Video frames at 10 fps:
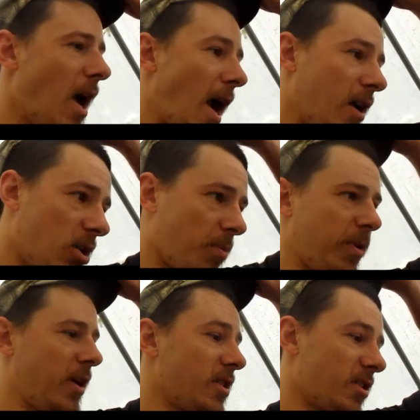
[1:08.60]
I know
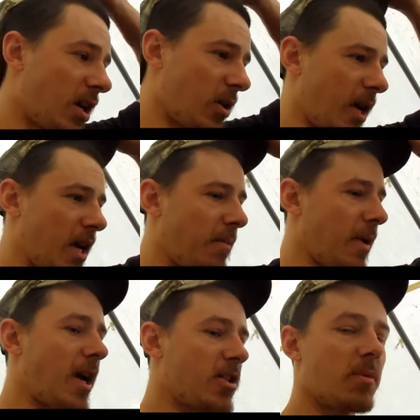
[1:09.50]
Princess Auto had a
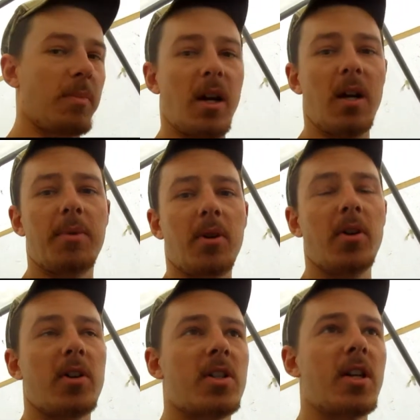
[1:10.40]
master bearing
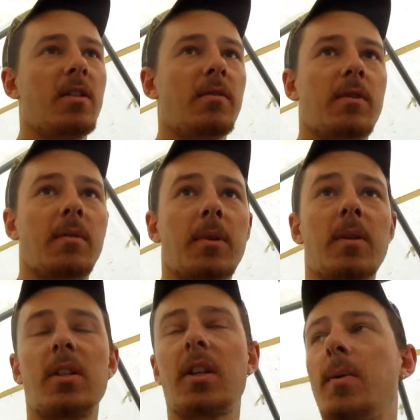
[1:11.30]
puller set, but it
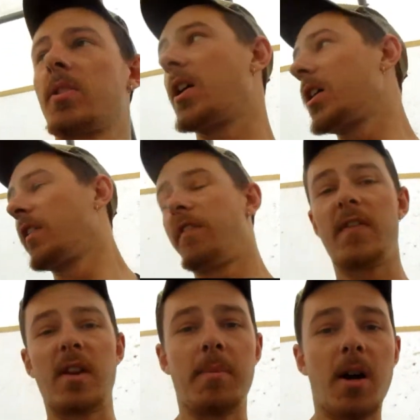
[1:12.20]
was like almost
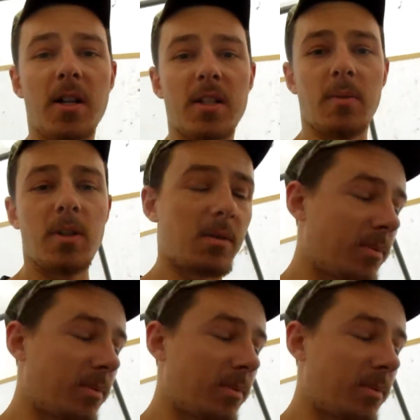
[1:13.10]
150 bucks, and I wasn't